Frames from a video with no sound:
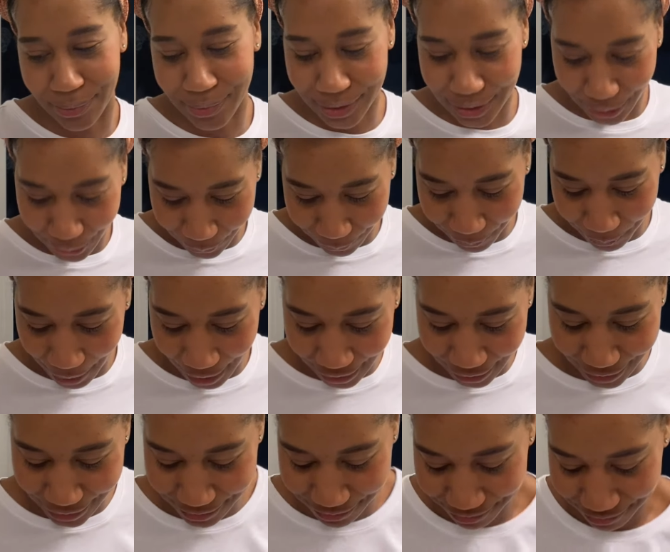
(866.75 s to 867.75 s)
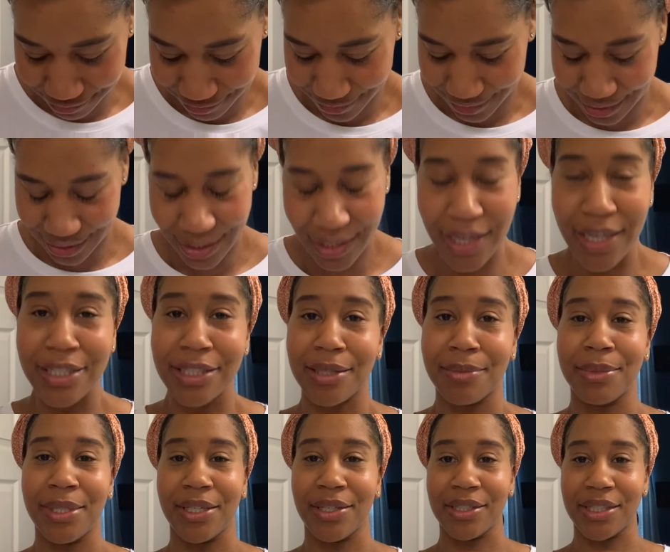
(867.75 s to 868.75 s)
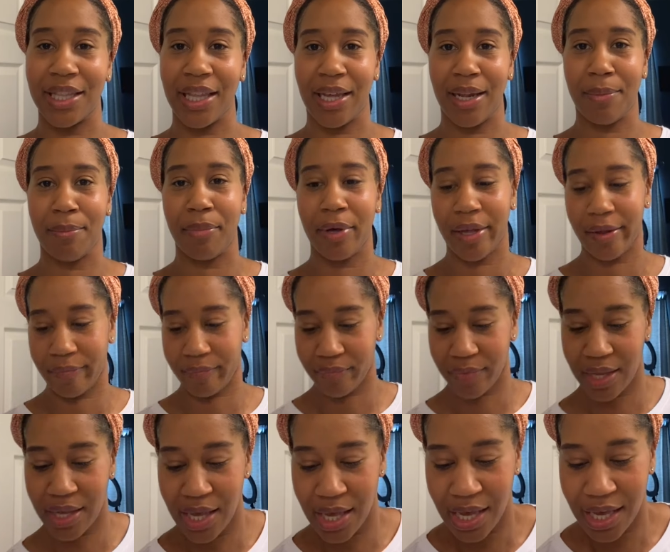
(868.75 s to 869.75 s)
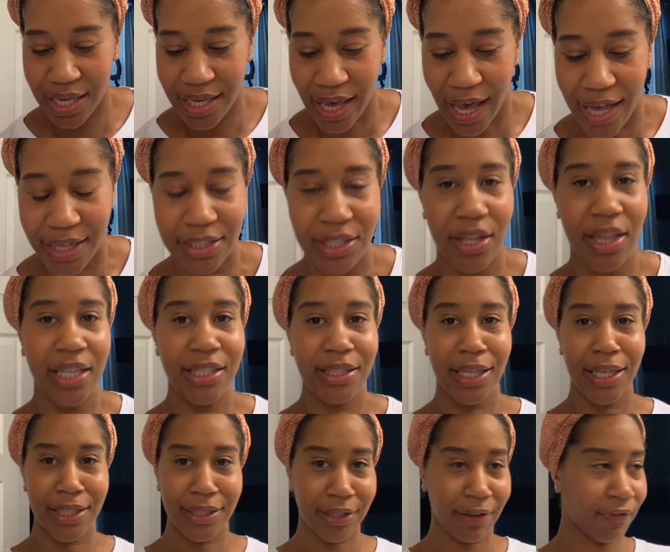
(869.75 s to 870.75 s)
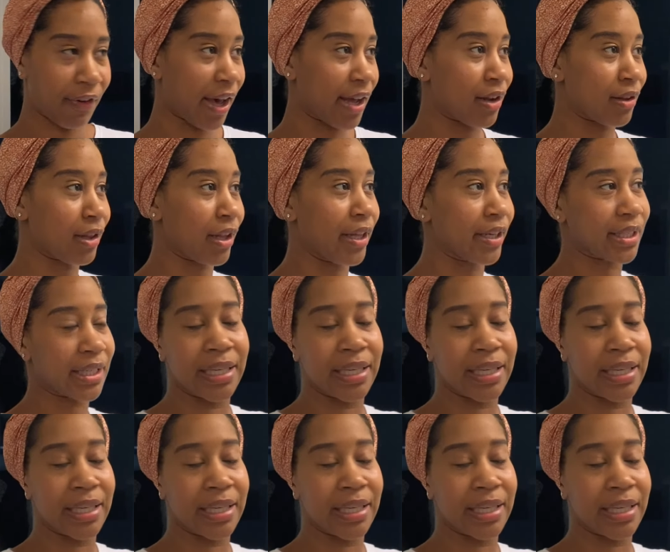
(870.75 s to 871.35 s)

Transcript: So I got some deals done, but yeah, so this is the final look.